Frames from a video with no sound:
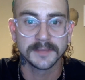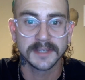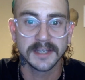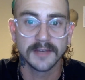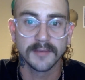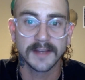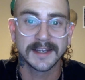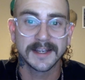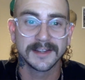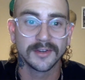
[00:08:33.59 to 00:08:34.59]
he
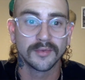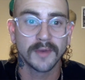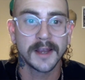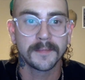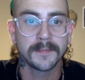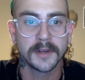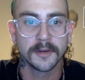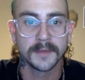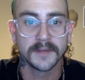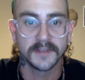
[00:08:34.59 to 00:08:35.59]
erected the Great
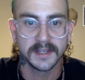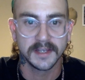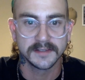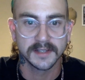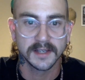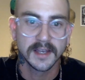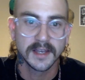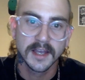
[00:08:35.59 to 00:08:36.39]
Pyramid of Giza